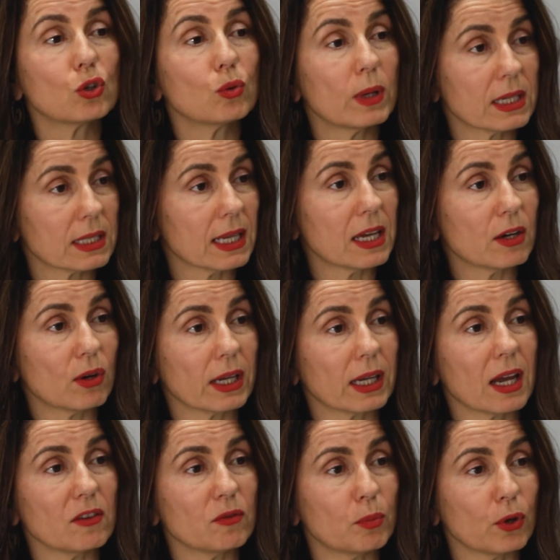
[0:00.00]
2 weeks later I
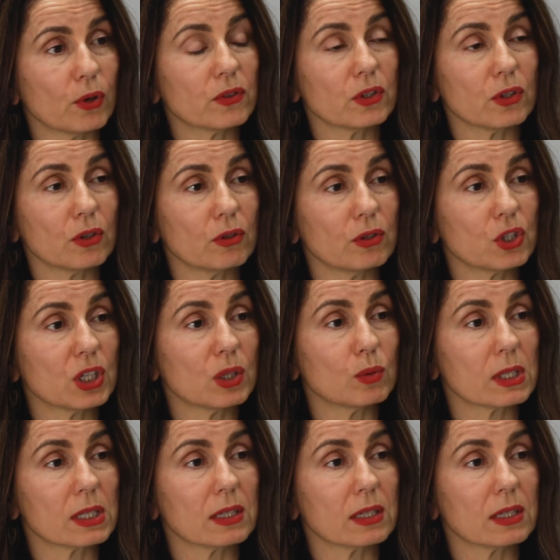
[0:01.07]
gave birth to her and she was